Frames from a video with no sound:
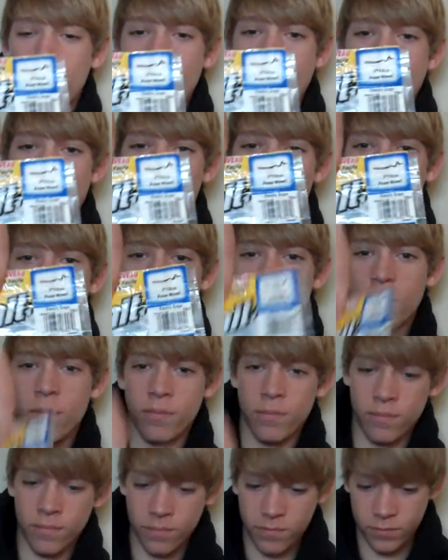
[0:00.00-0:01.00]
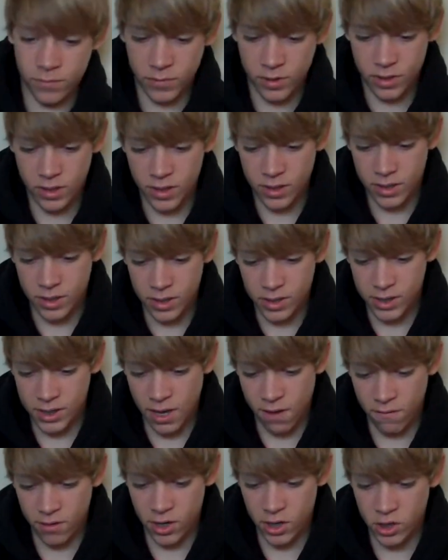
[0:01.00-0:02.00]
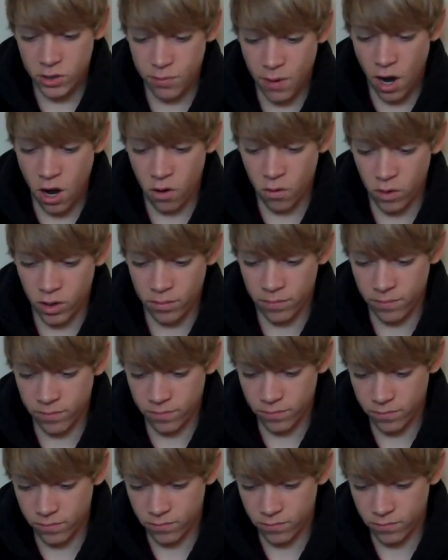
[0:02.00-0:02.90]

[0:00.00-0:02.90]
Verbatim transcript: Powerworm, 7 inch Powerworm,